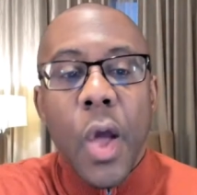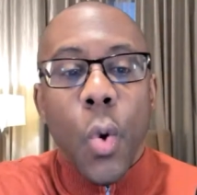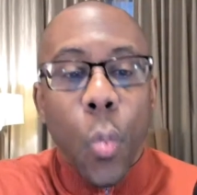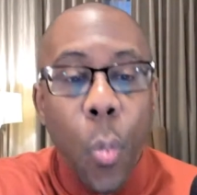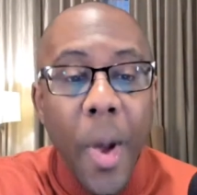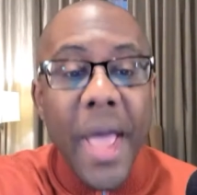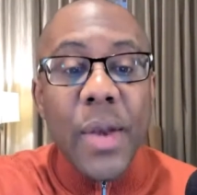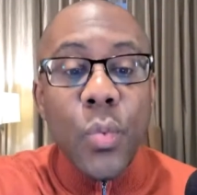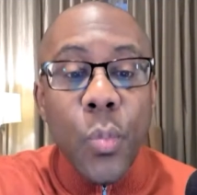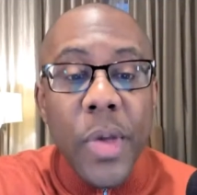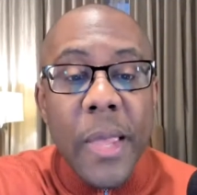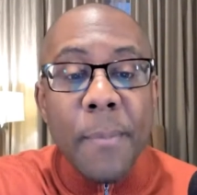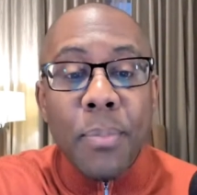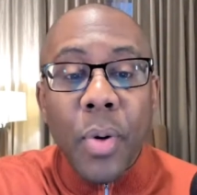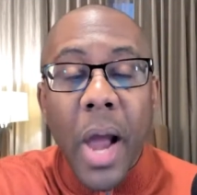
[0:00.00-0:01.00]
When
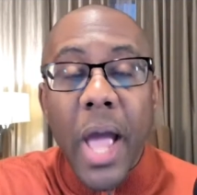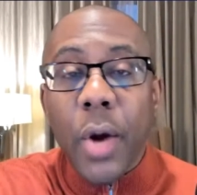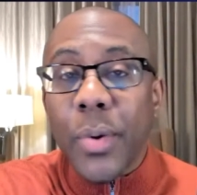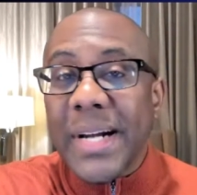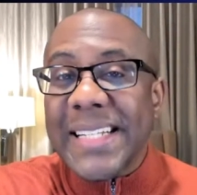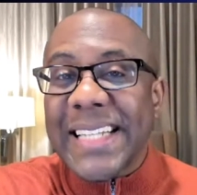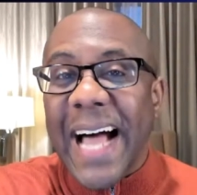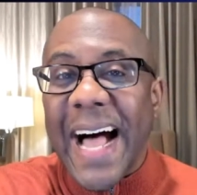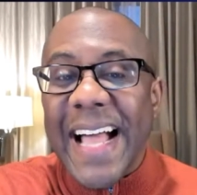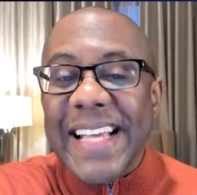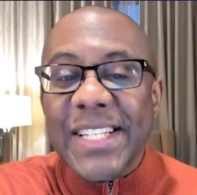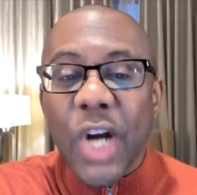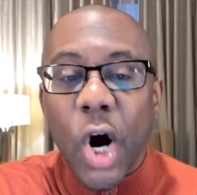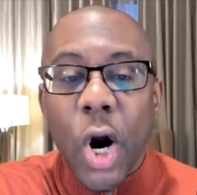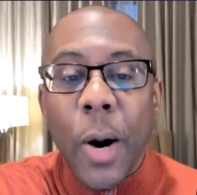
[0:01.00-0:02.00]
we prioritize
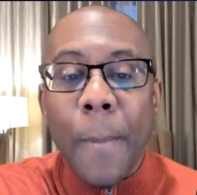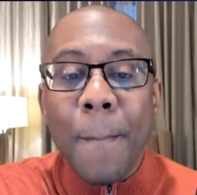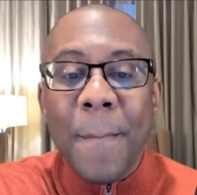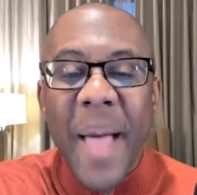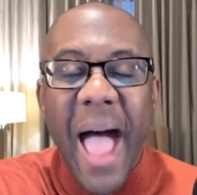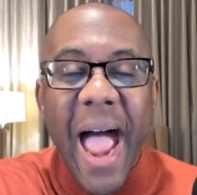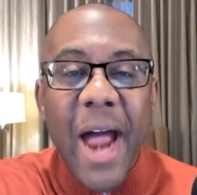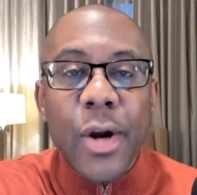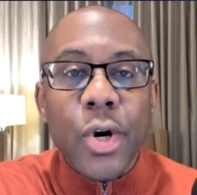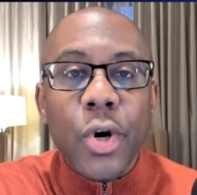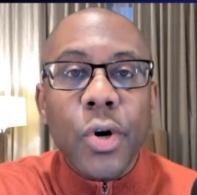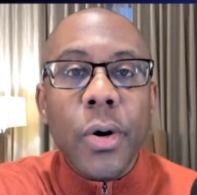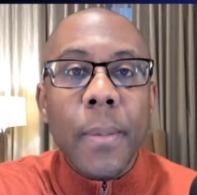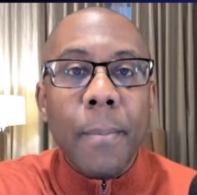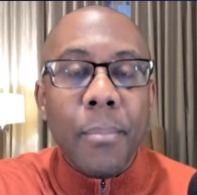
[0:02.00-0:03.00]
our
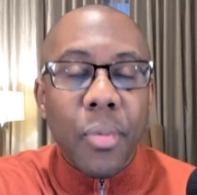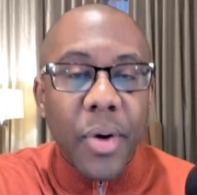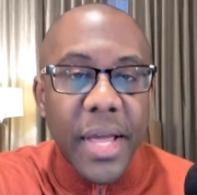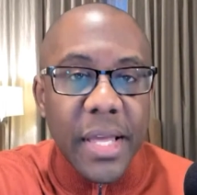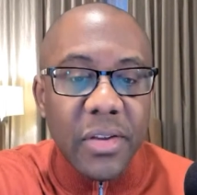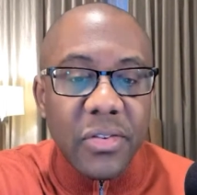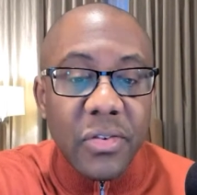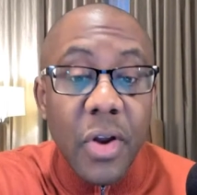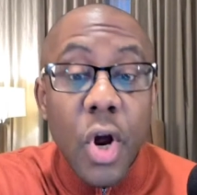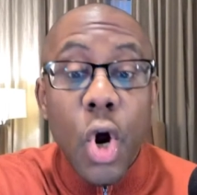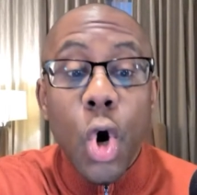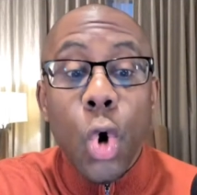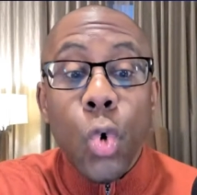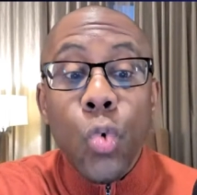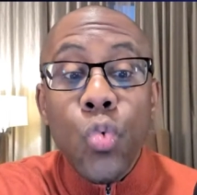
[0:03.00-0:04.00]
pattern breaks,
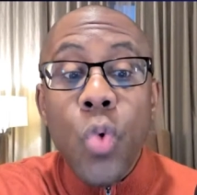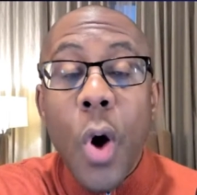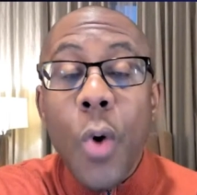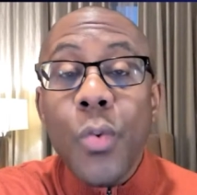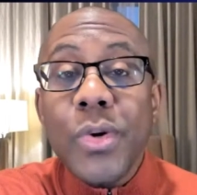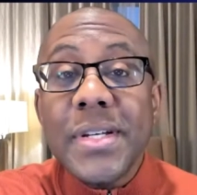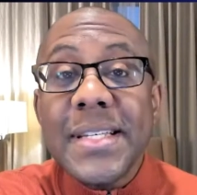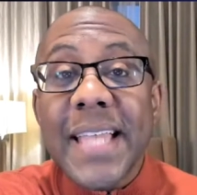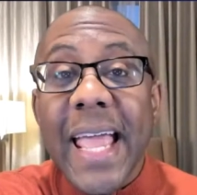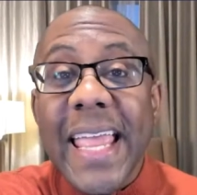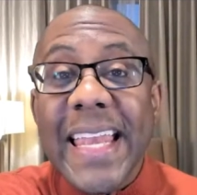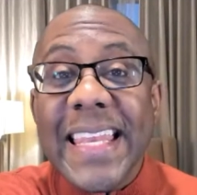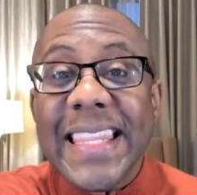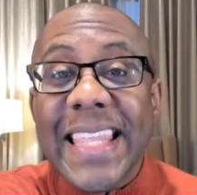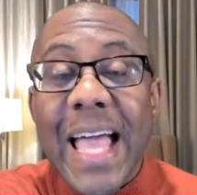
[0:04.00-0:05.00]

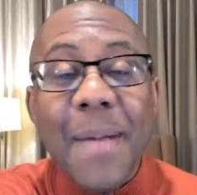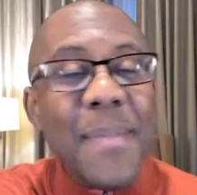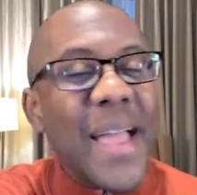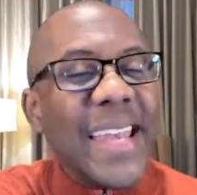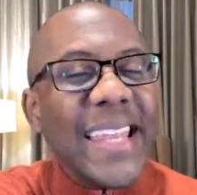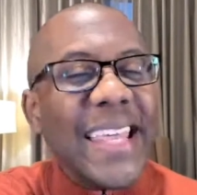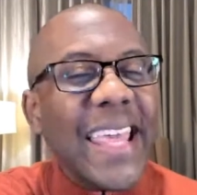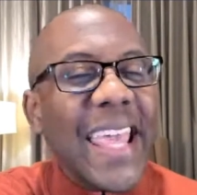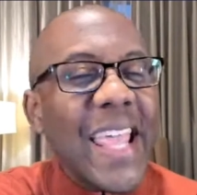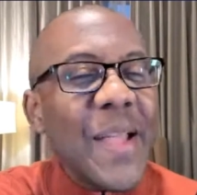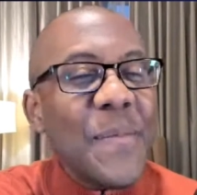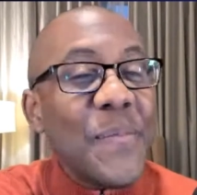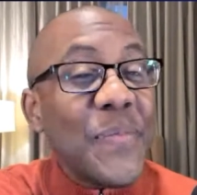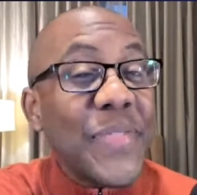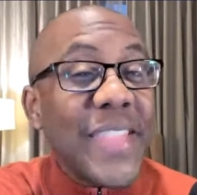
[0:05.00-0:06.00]
rotate them and
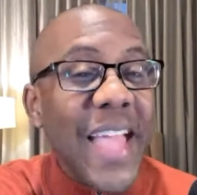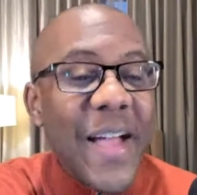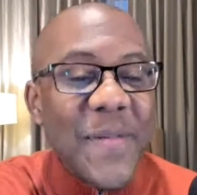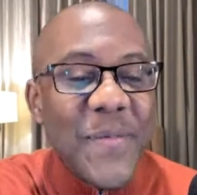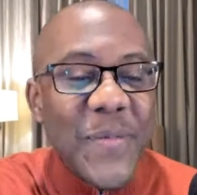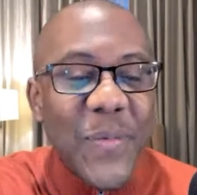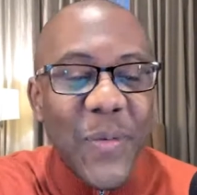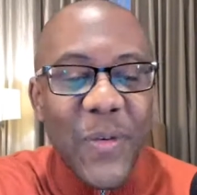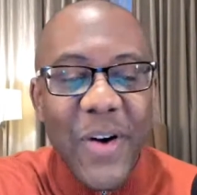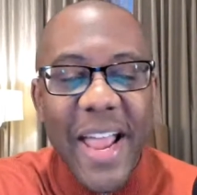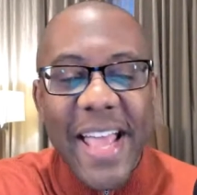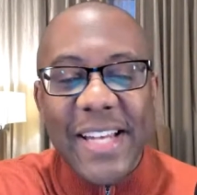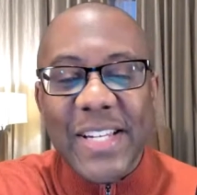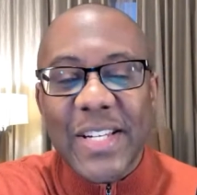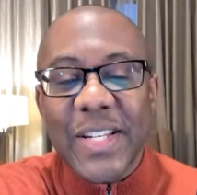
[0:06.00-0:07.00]
keep them
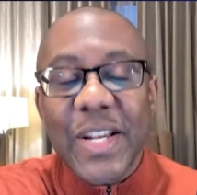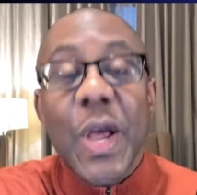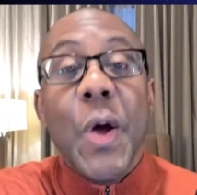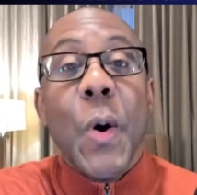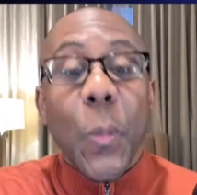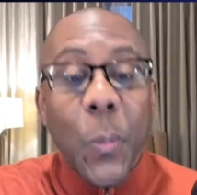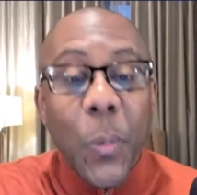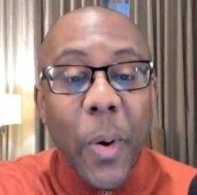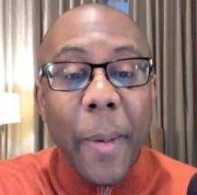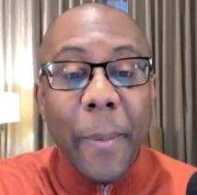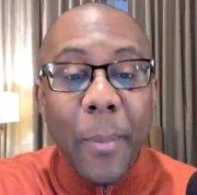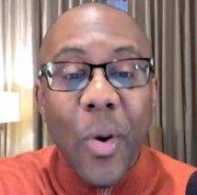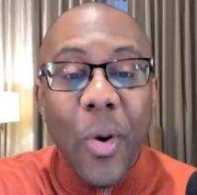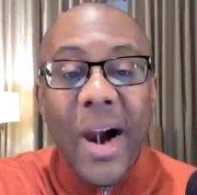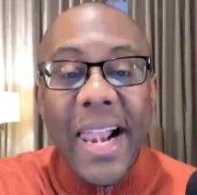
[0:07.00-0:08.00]
fresh,
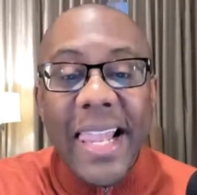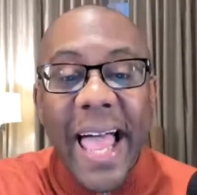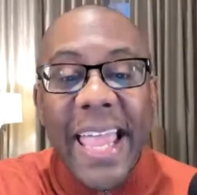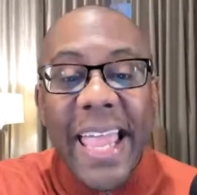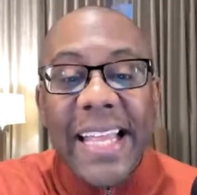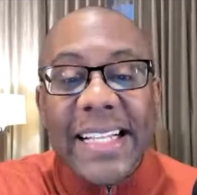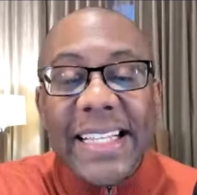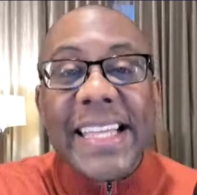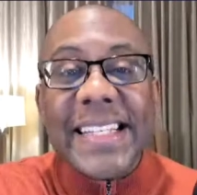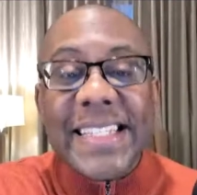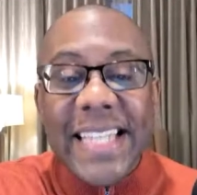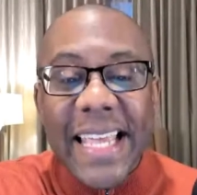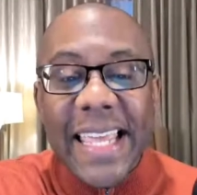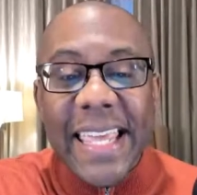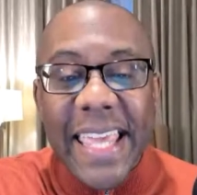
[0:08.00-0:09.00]
we're more
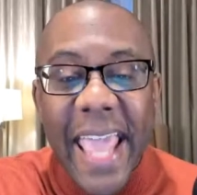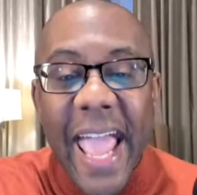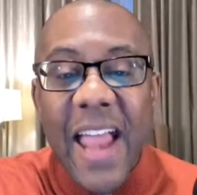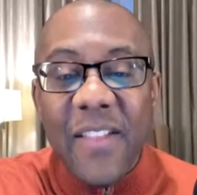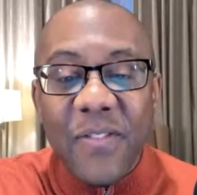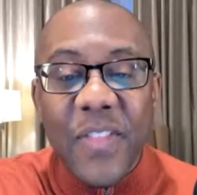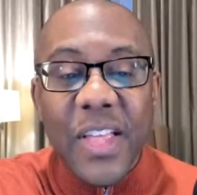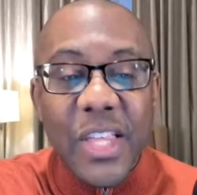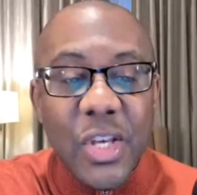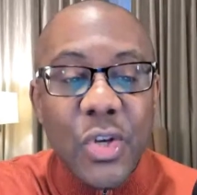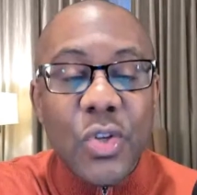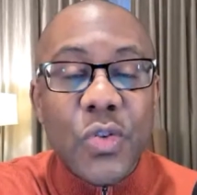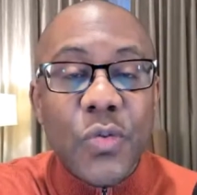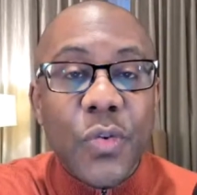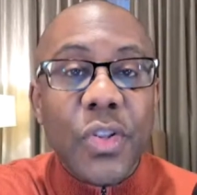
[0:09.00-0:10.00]
likely to get the
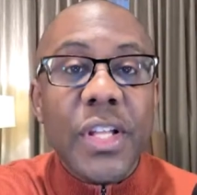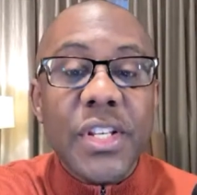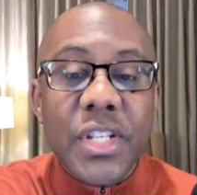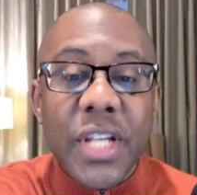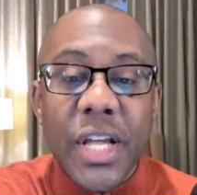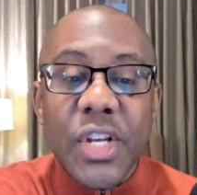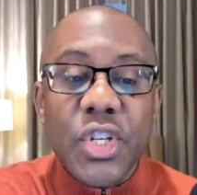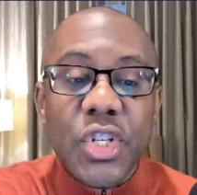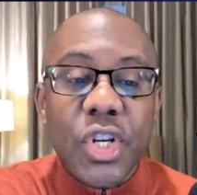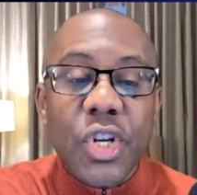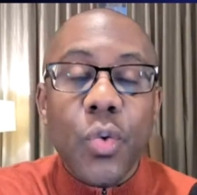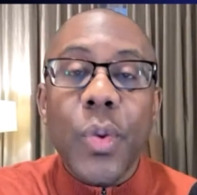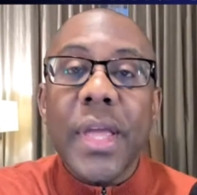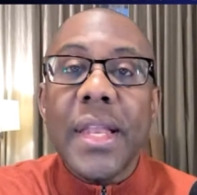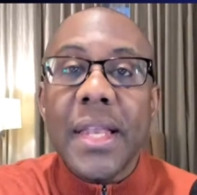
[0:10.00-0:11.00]
useful
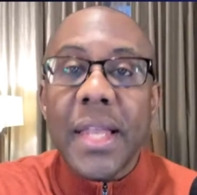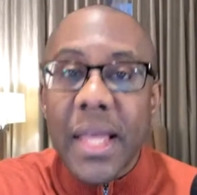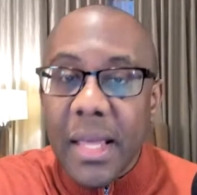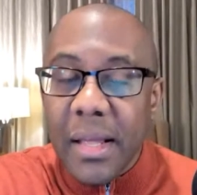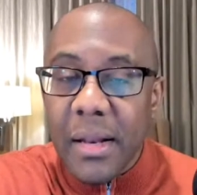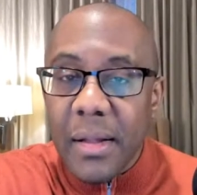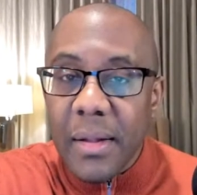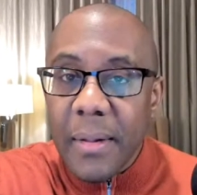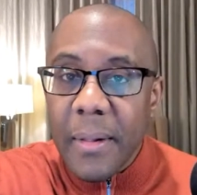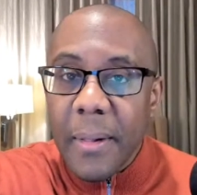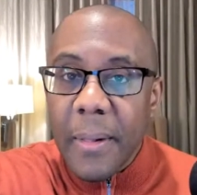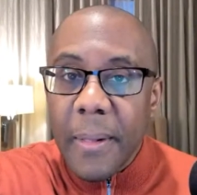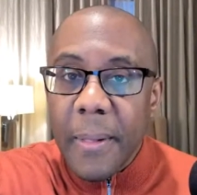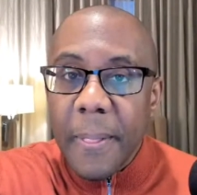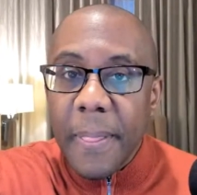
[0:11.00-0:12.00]
attention we need.
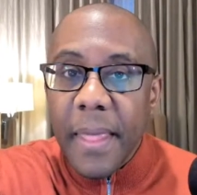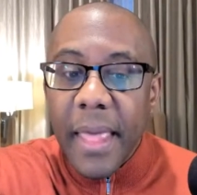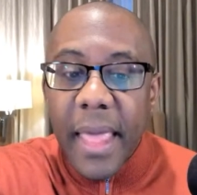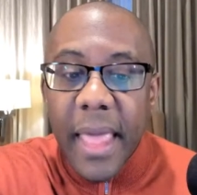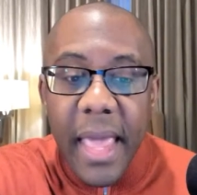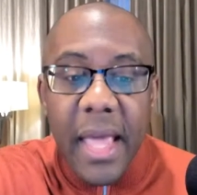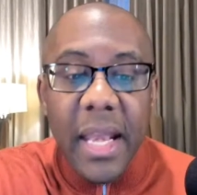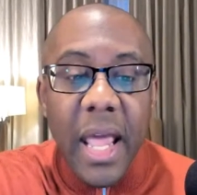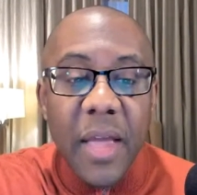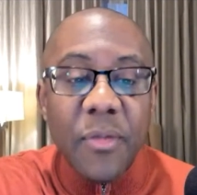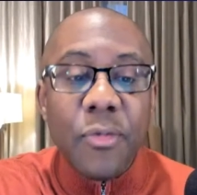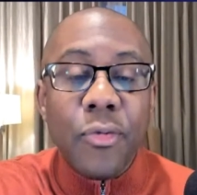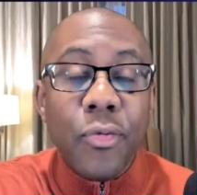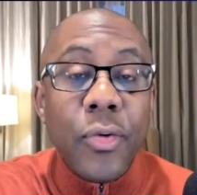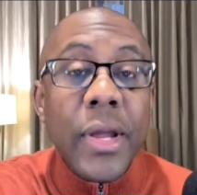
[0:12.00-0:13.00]
In a
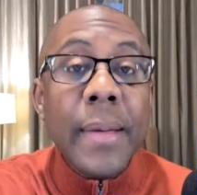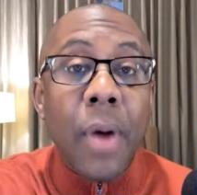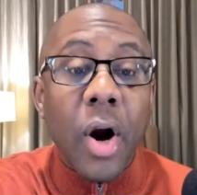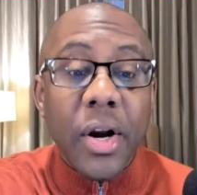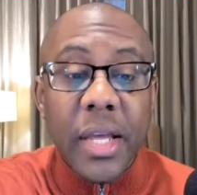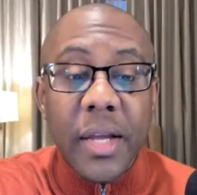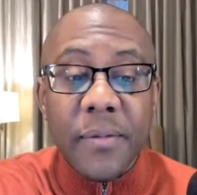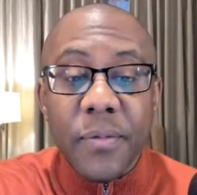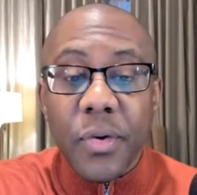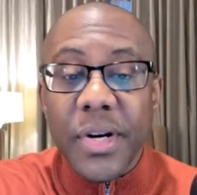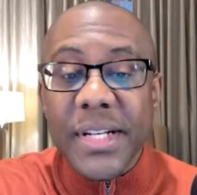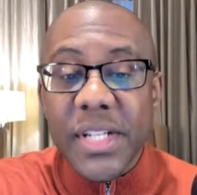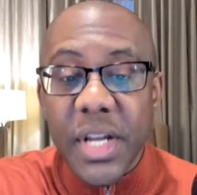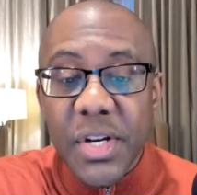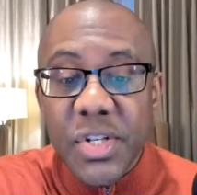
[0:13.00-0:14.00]
free market for
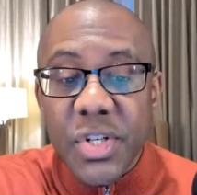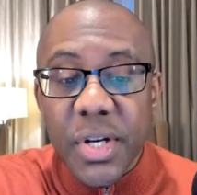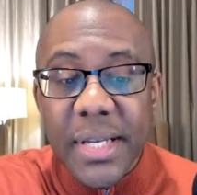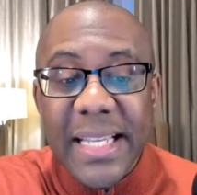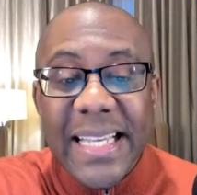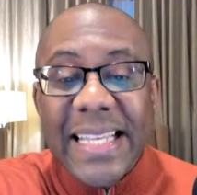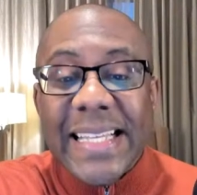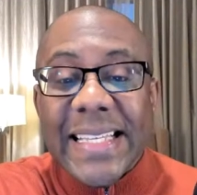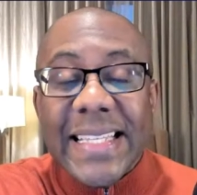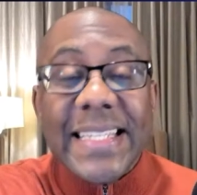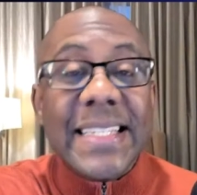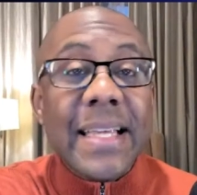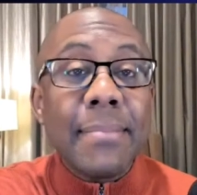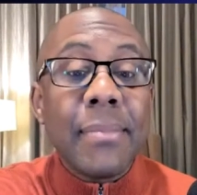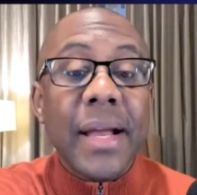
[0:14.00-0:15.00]
attention,
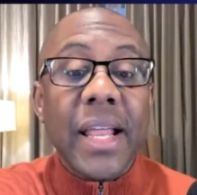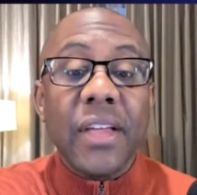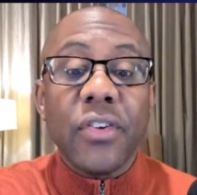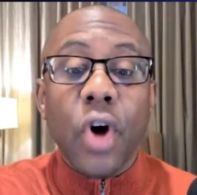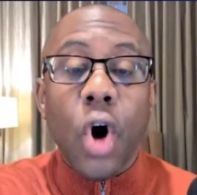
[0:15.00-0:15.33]
someone